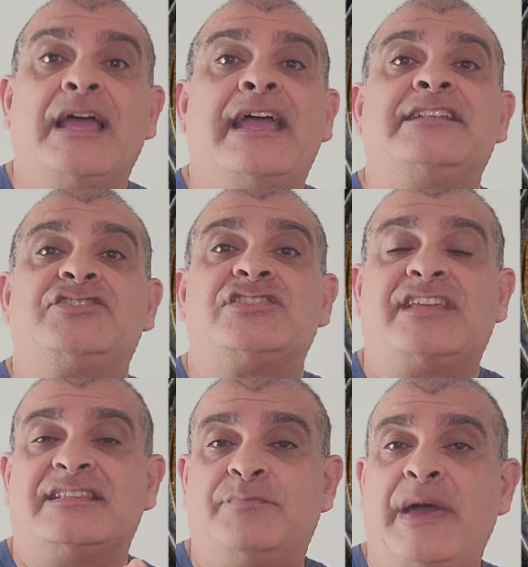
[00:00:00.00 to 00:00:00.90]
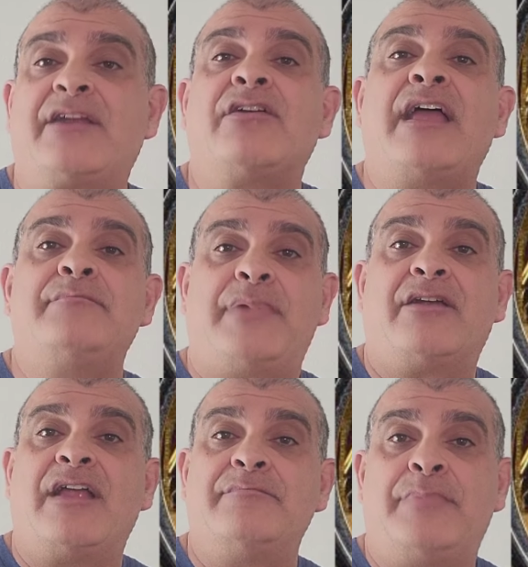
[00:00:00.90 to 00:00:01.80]
It just gets better and
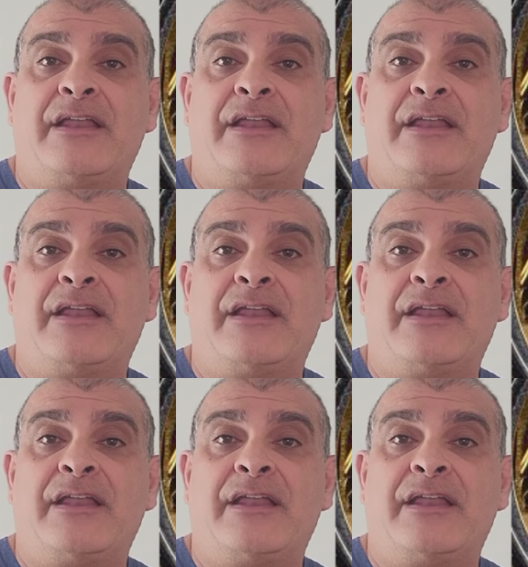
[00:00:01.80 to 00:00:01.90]
better and